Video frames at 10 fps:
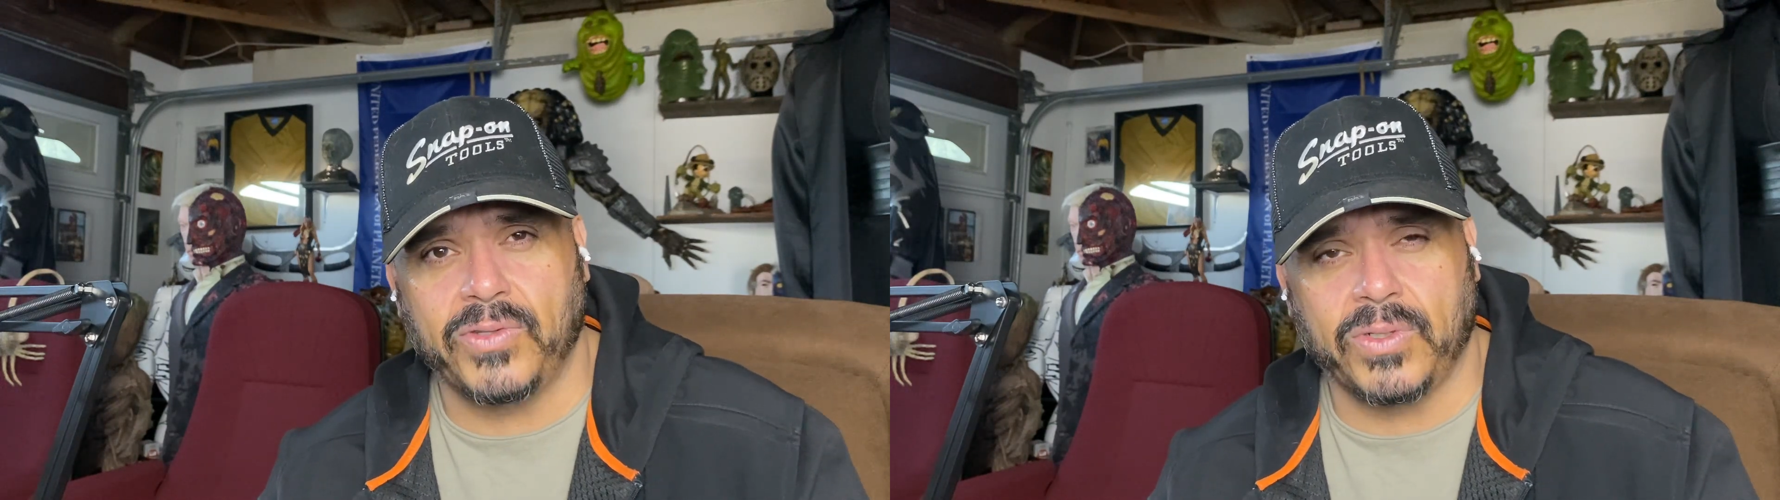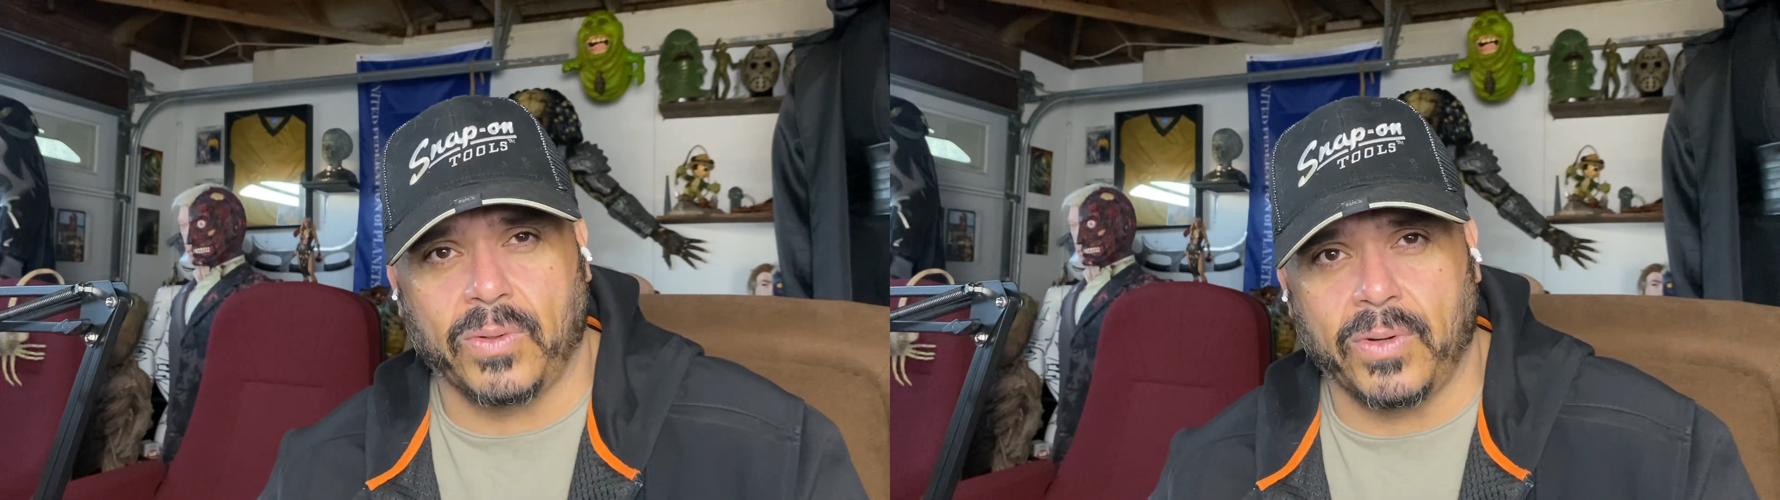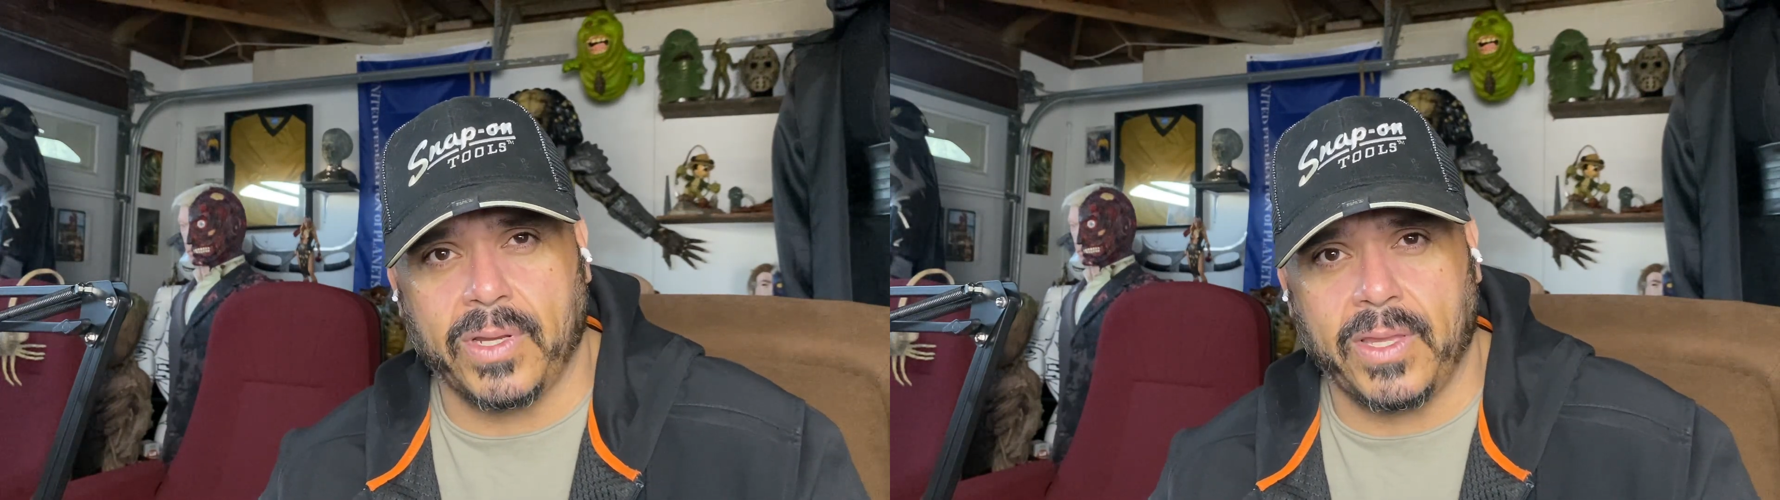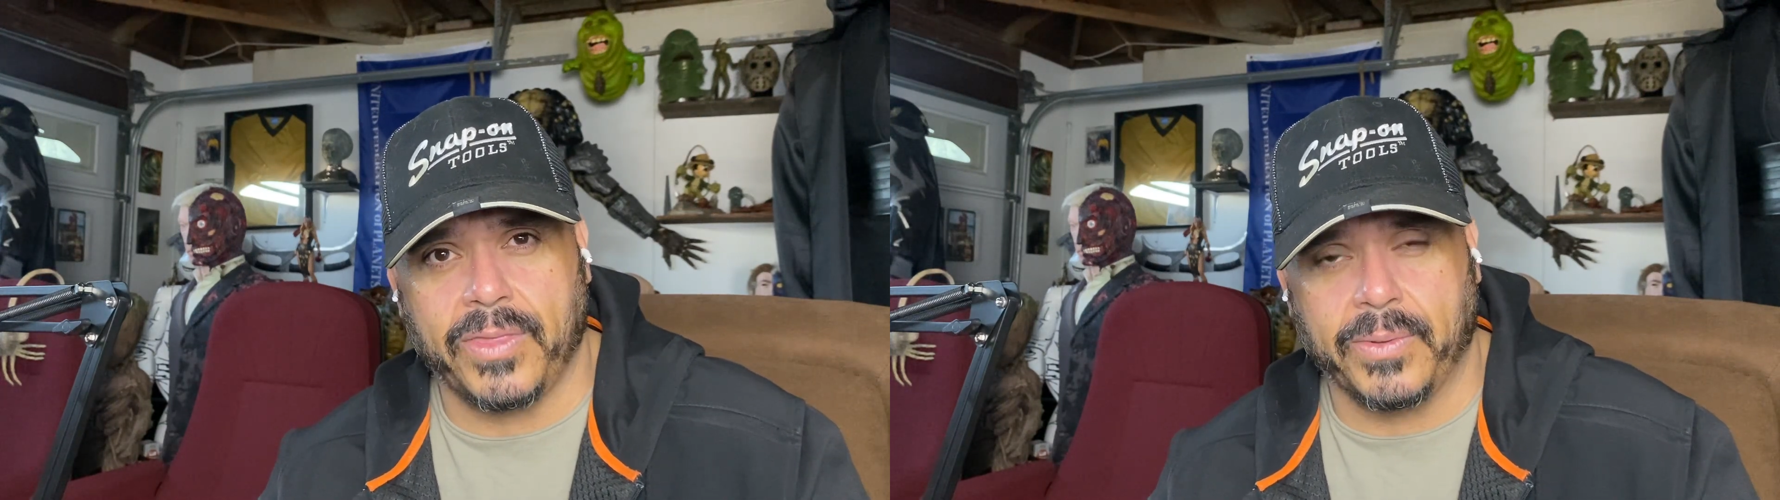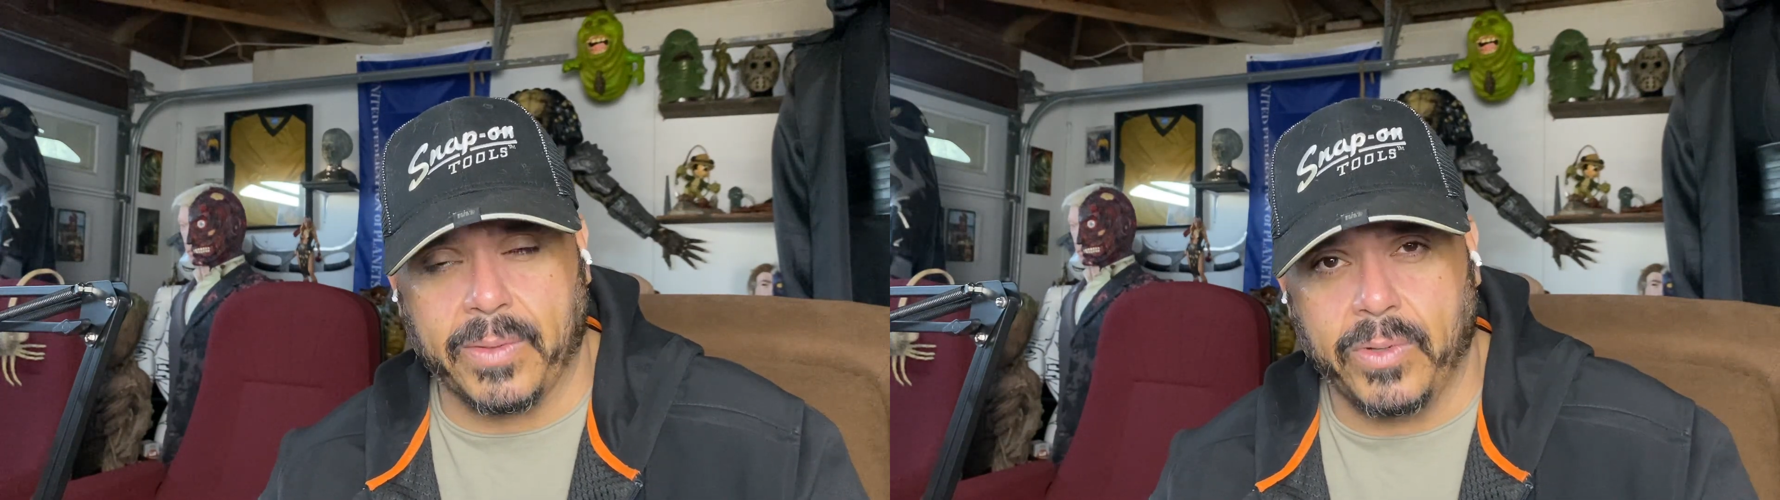story in
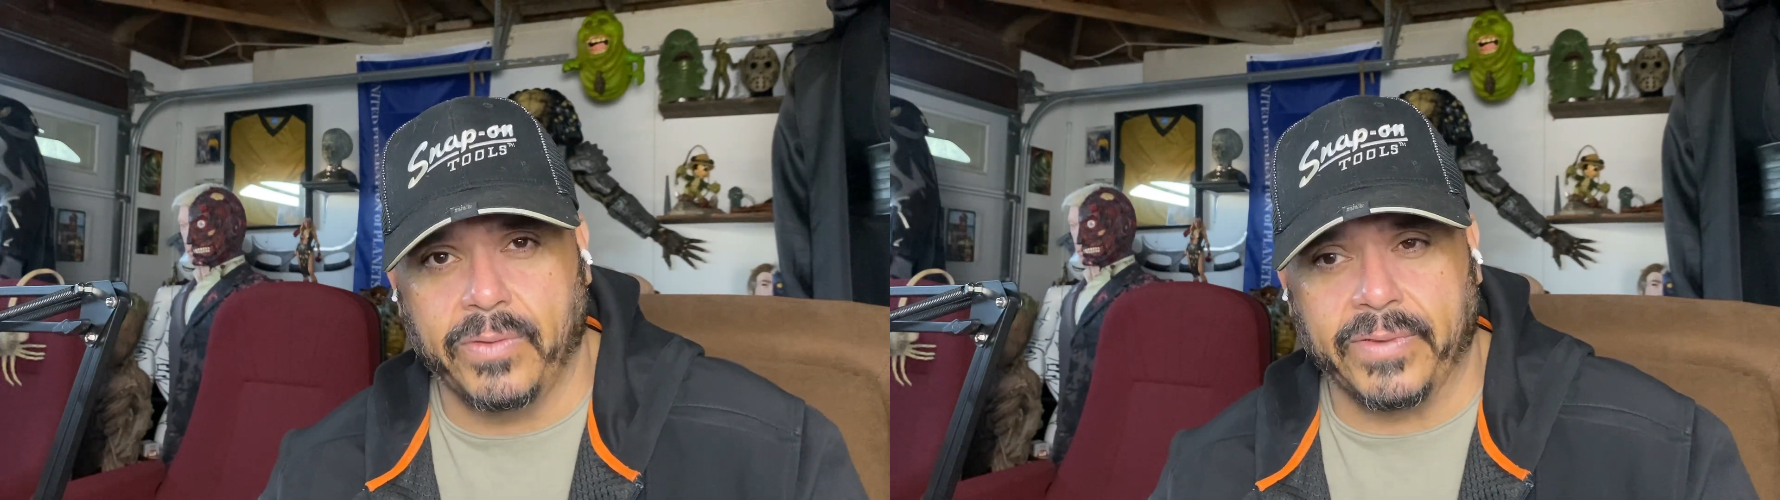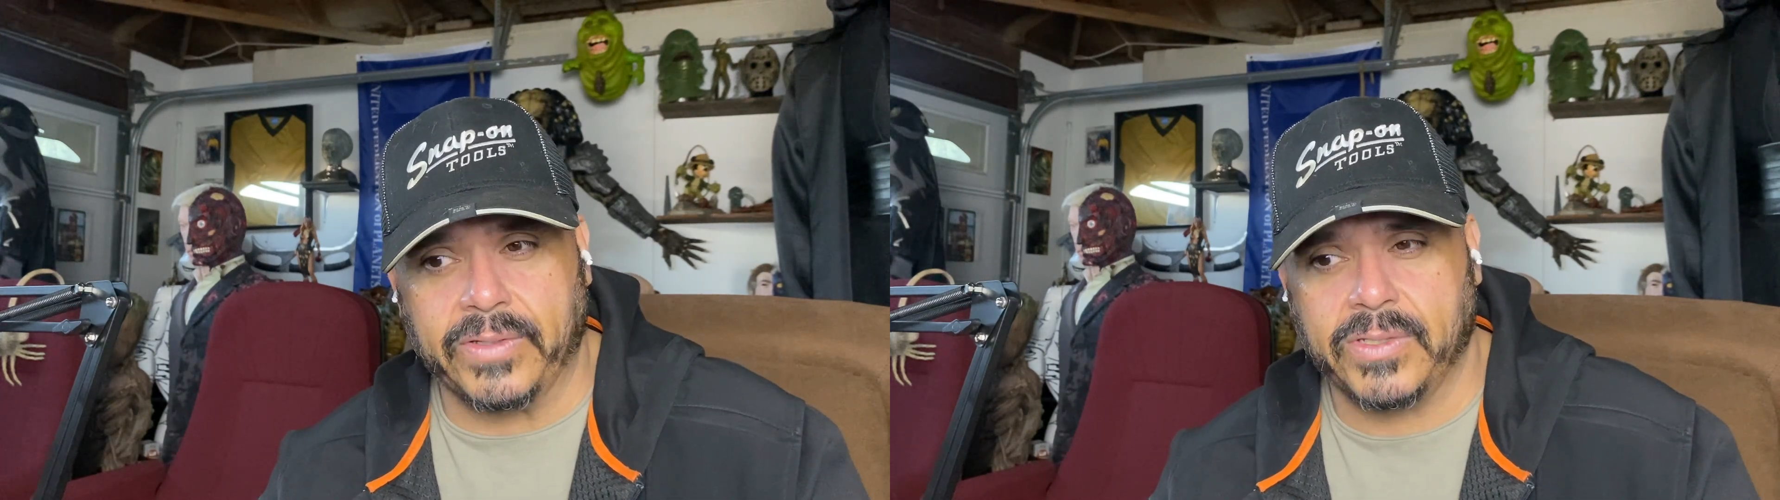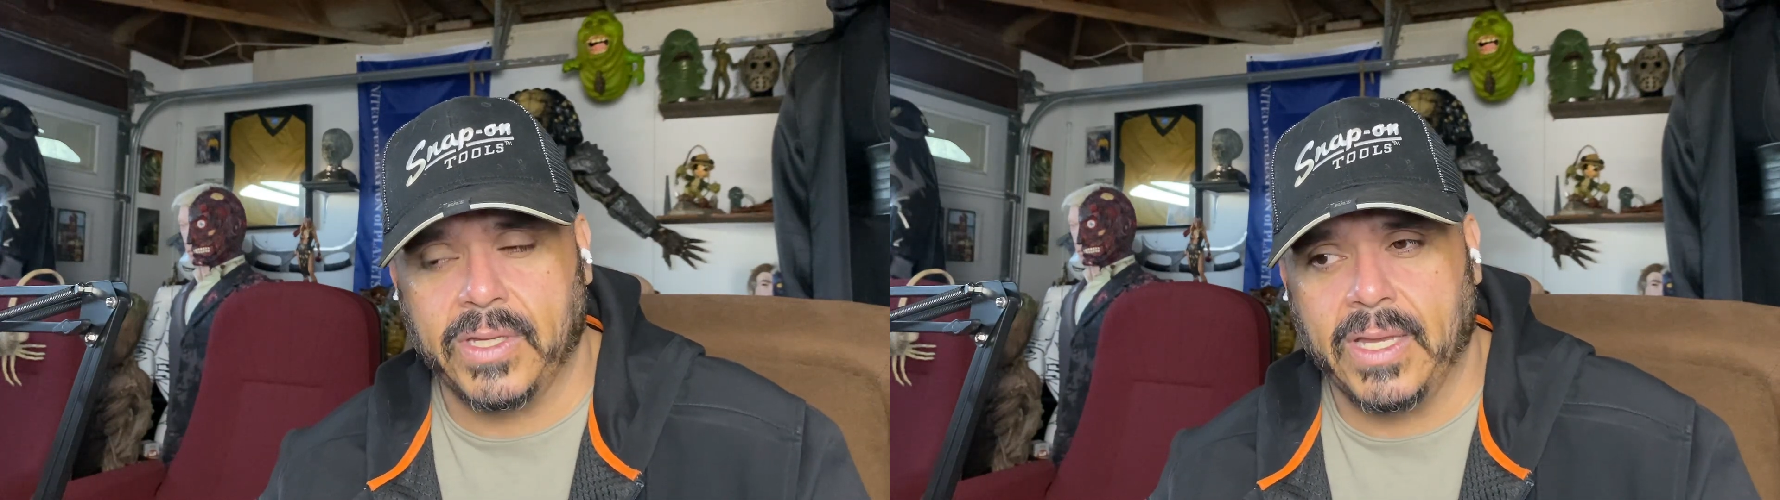3 movies.